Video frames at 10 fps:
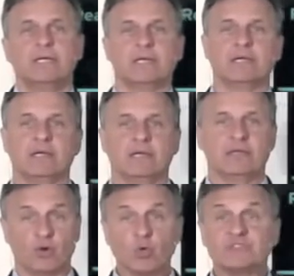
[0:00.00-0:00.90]

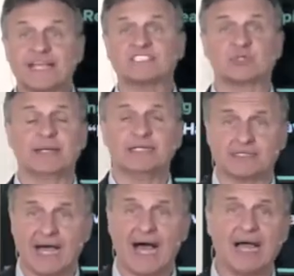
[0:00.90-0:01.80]
Uh, Old Testament,
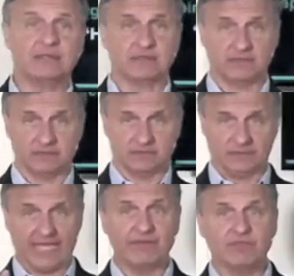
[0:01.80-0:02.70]
God
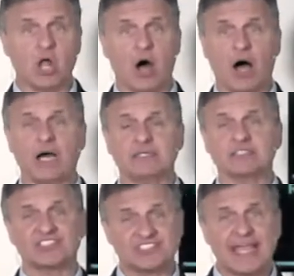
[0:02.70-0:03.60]
gave law
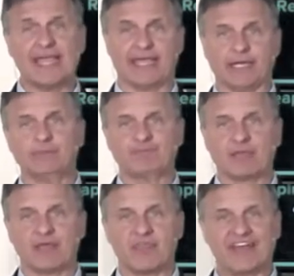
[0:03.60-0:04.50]
saying
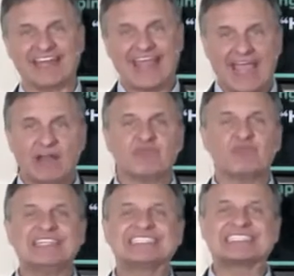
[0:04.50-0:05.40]
that
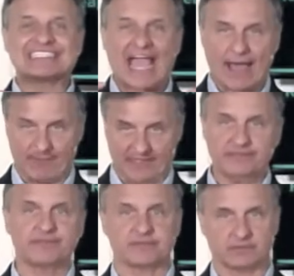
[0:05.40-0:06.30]
every
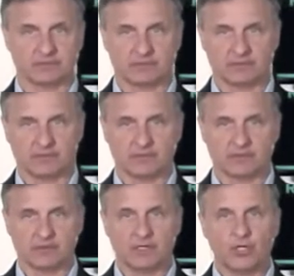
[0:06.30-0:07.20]
Sabbath
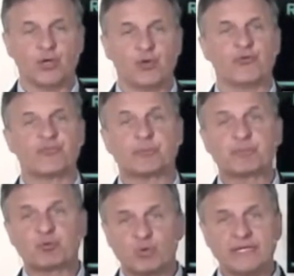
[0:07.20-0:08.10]
the
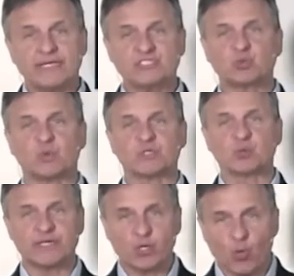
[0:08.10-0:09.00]
priest was
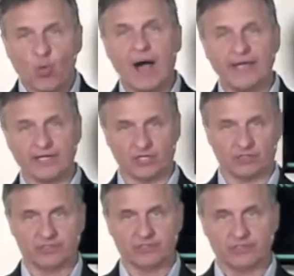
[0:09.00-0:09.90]

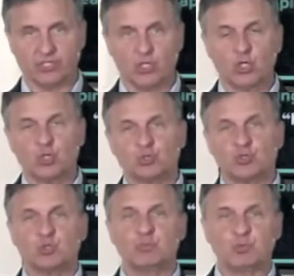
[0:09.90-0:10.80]
required
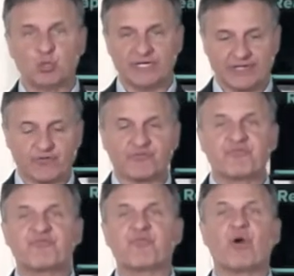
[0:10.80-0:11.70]
to put
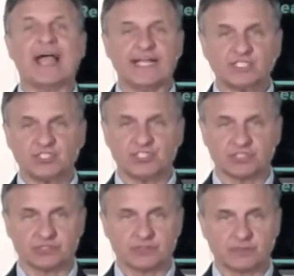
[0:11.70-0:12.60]
fresh